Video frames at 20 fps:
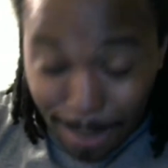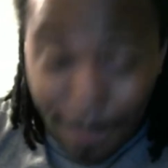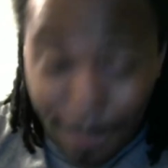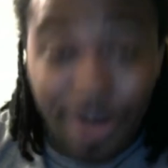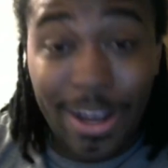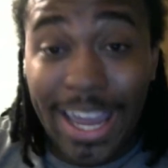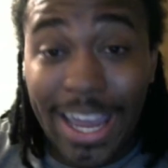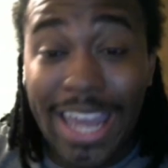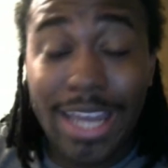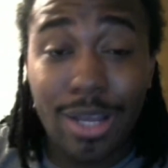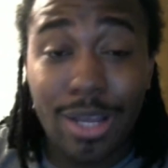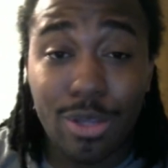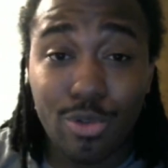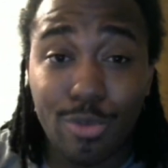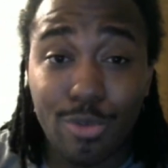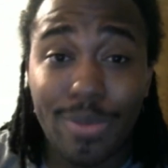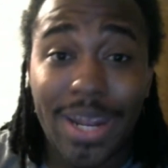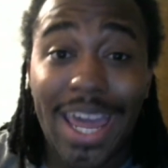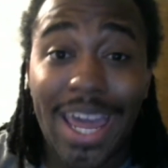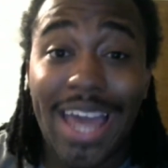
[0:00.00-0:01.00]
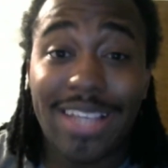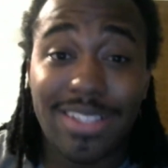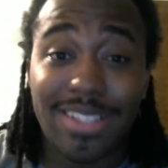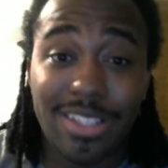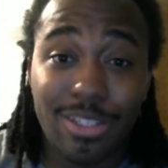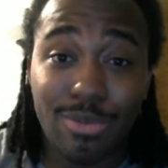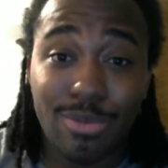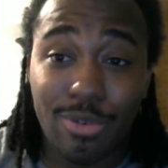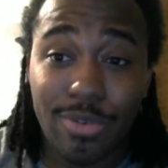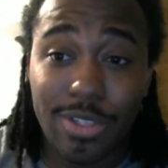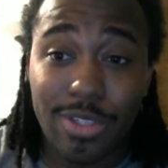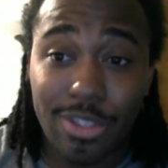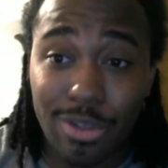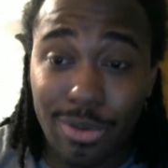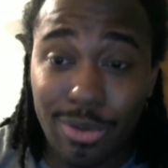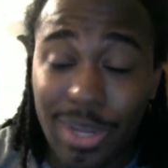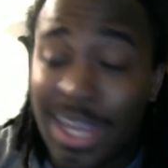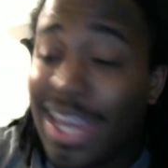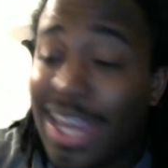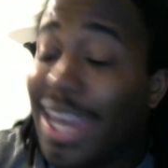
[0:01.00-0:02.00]
Boa Hancock whooping ass in this movie too,
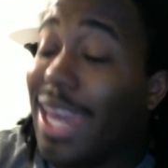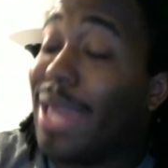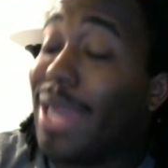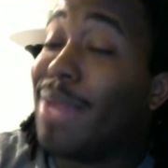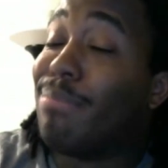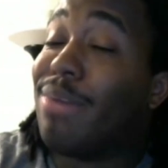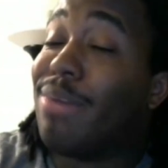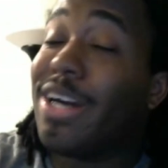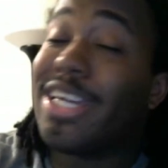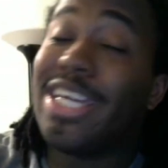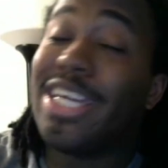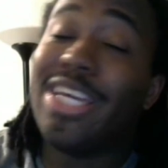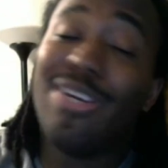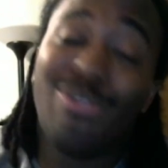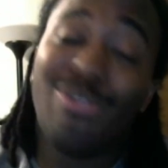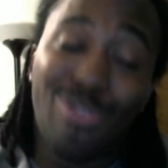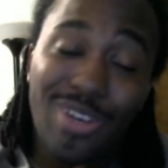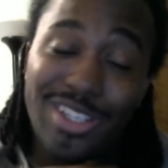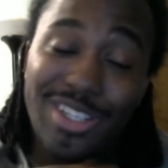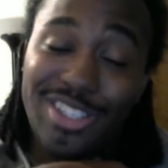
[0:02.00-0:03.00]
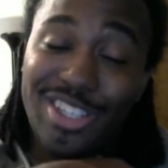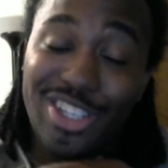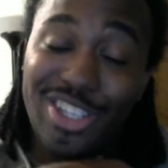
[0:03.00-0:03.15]
and Buggy was the